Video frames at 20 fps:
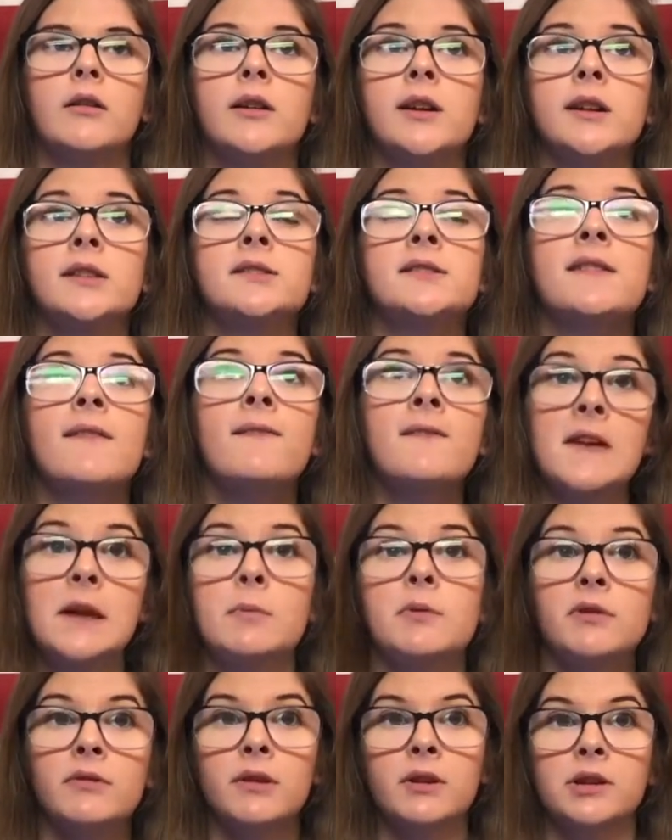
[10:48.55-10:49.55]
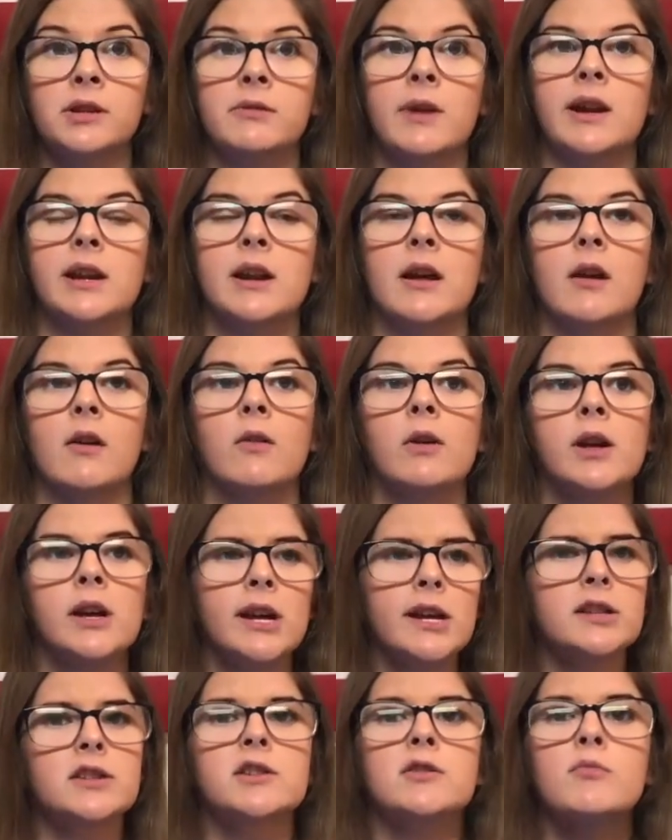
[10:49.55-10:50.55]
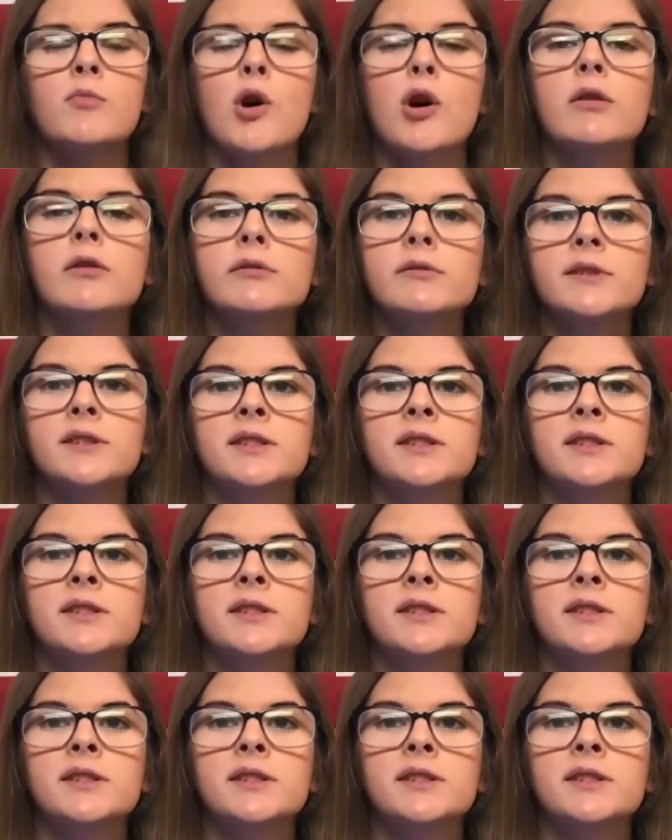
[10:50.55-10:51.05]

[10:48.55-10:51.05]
It's February right now, and tomorrow